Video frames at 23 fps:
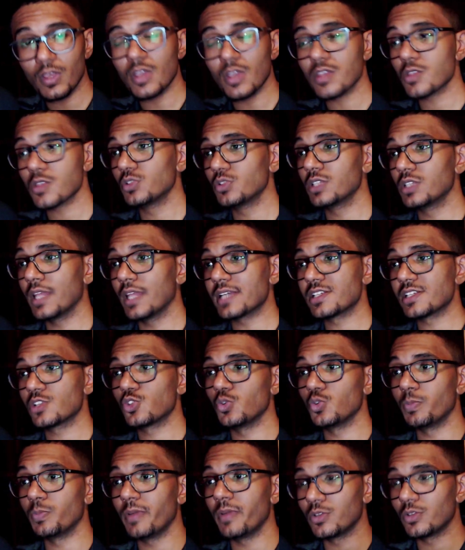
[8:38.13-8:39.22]
Utilize it
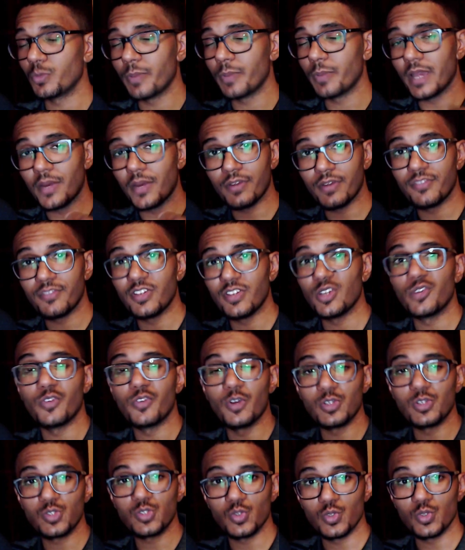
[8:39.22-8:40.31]
to, to parry V
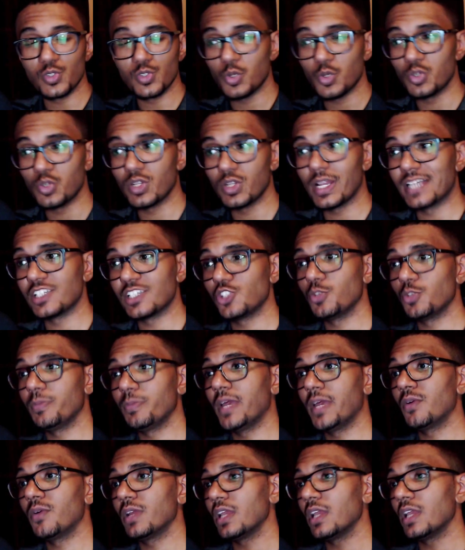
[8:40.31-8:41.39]
reversals, utilize it to
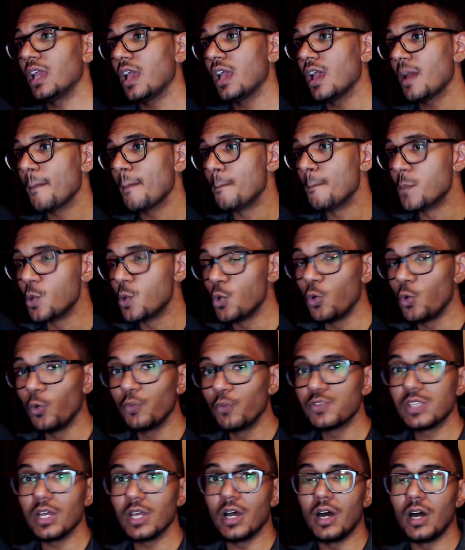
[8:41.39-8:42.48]
parry
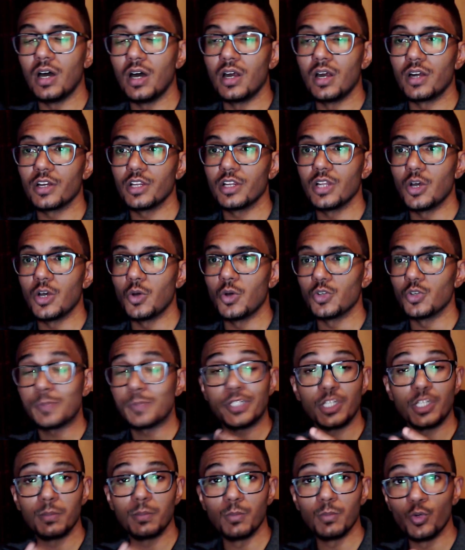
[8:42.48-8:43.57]
moves that are, you know,
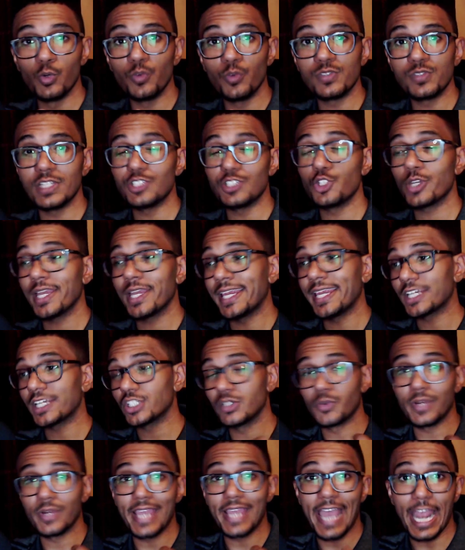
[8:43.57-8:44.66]
special moves that you can
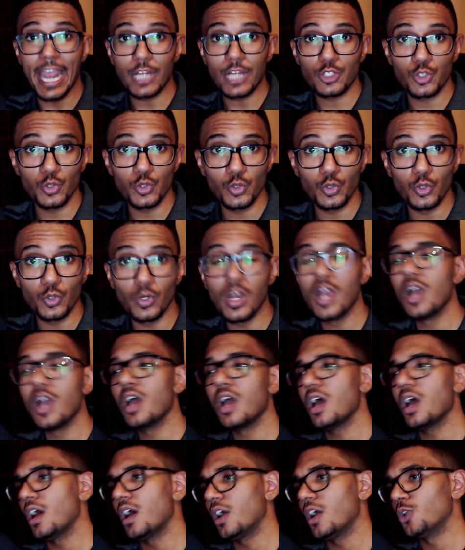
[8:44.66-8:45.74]
actually react to,
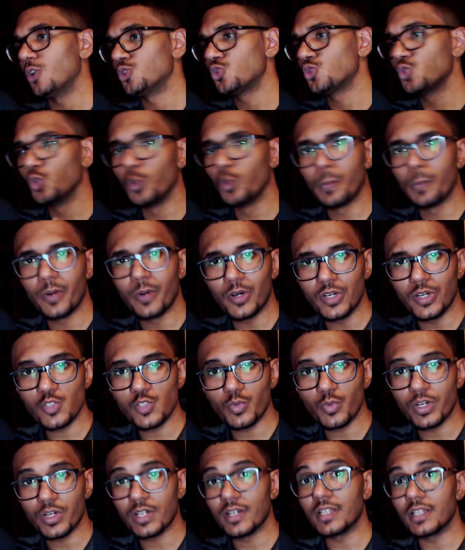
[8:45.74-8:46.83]
uh, supers
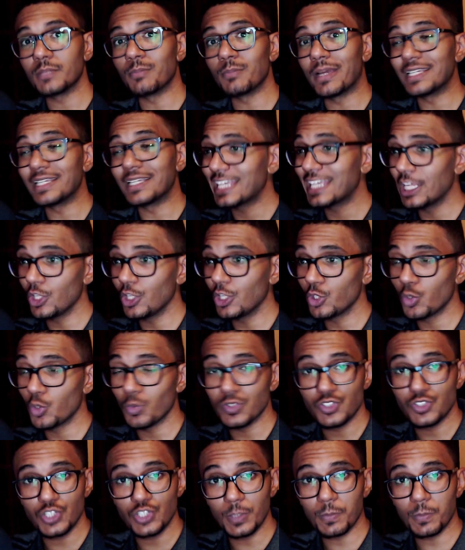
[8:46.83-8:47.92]
where it might kill you
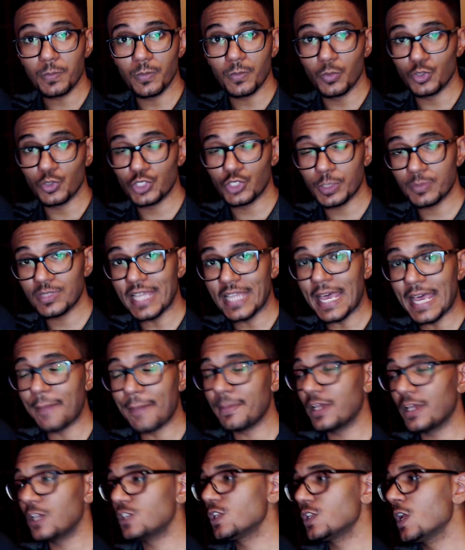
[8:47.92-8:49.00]
with chip with chip
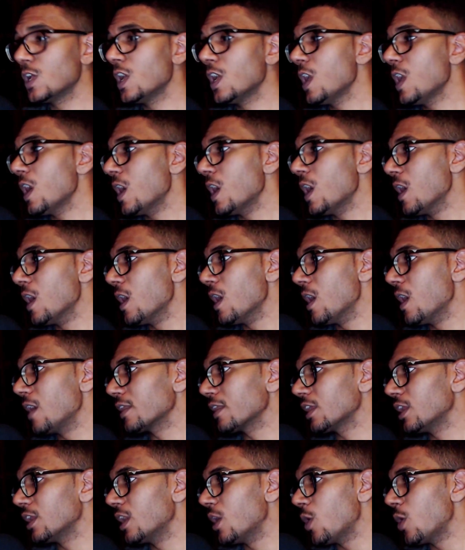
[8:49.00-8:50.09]
damage, uh,
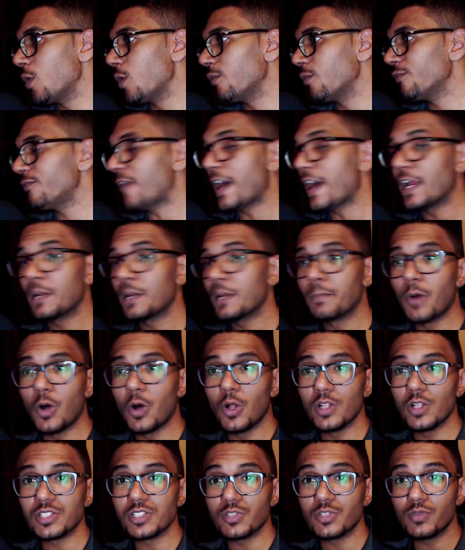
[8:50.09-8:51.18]
you know,
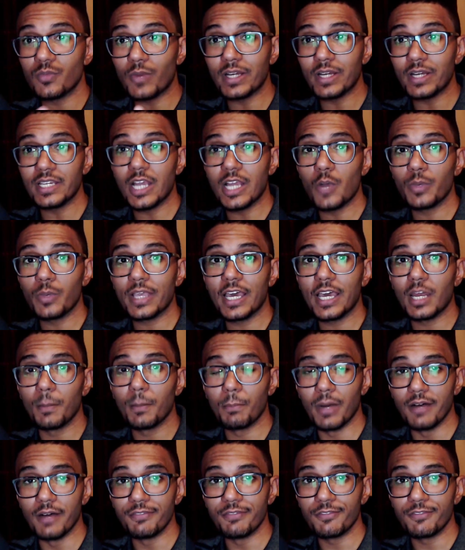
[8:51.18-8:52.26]
fireballs. Right now we got a
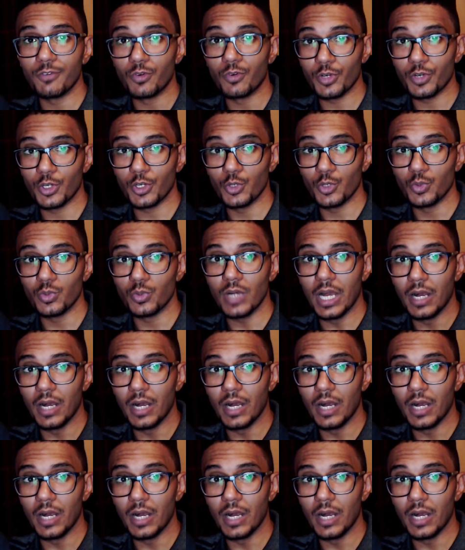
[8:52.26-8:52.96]
buff for you.